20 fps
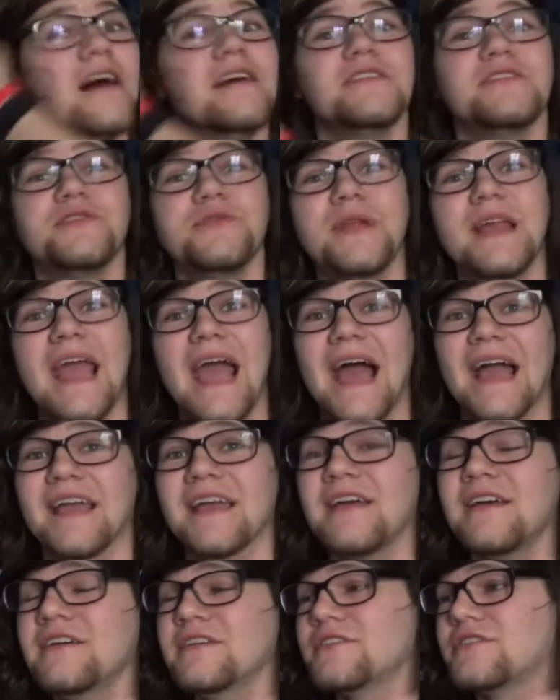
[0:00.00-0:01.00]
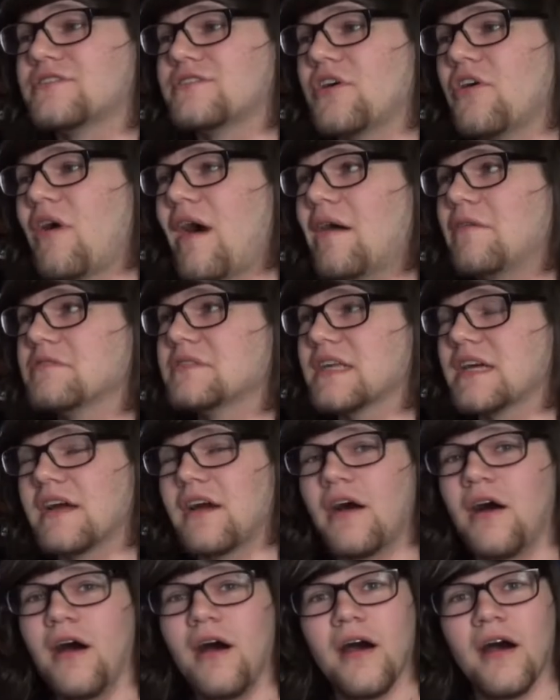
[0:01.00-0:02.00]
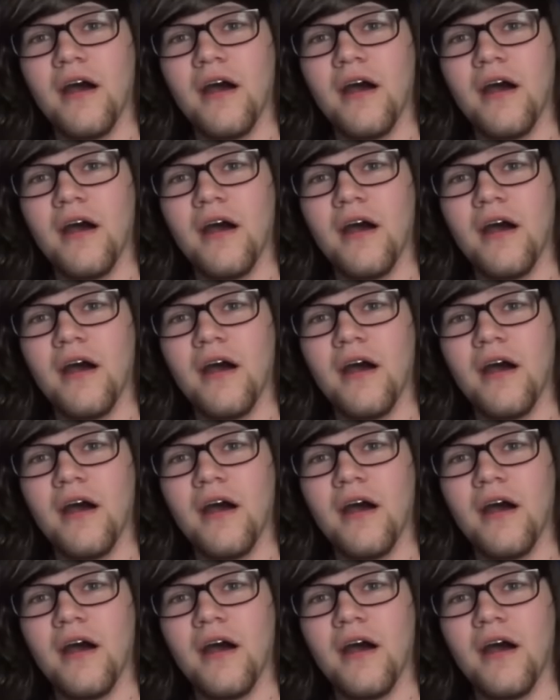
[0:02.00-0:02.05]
Zodiac. So I was like,